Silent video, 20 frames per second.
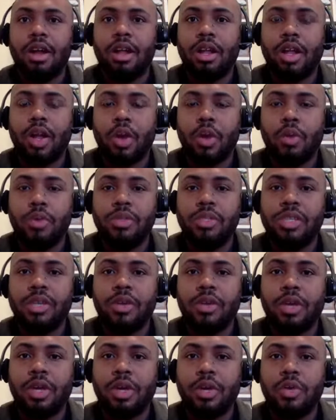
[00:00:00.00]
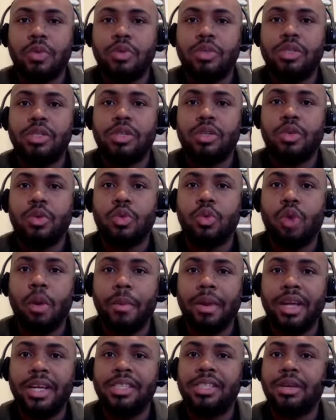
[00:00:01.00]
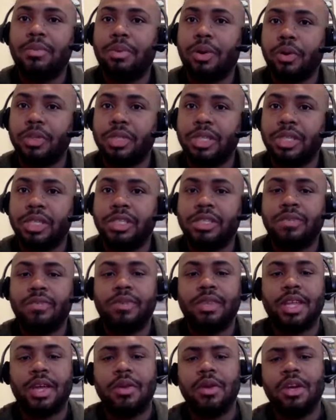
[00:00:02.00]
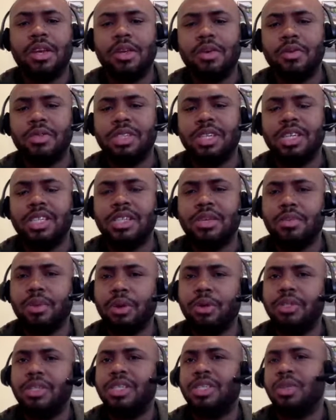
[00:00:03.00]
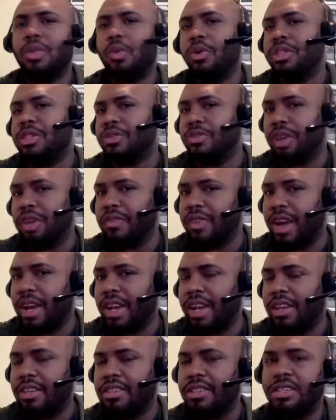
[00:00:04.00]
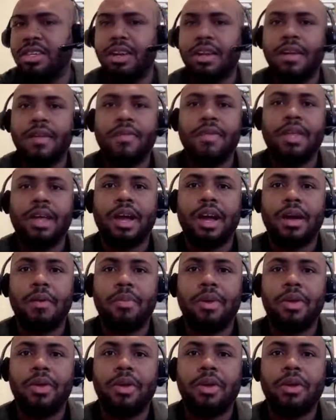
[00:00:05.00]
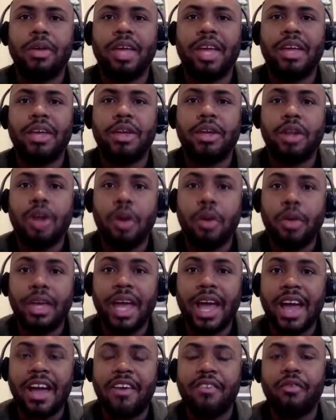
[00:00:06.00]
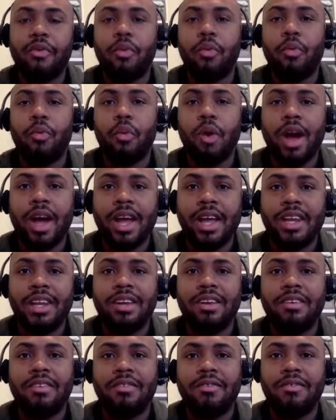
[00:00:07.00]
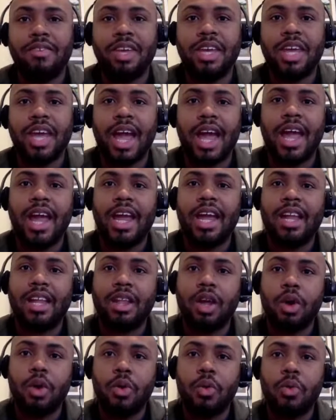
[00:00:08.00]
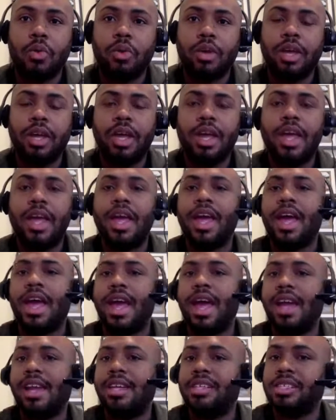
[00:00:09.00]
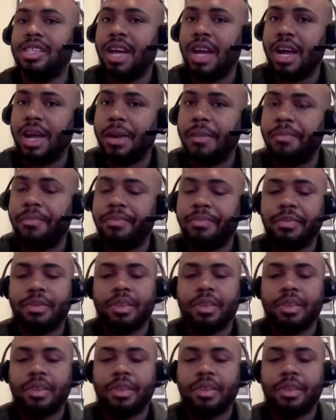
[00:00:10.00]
loans that are used normally to purchase. Now you can use these to purchase or to refinance, but you can only have one VA loan at a time.